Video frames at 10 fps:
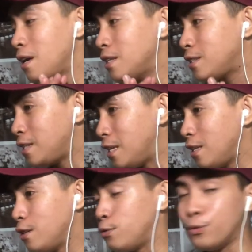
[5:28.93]

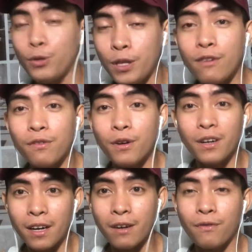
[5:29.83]
still rooting for
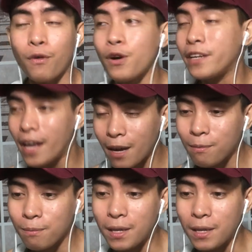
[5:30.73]
her, for them,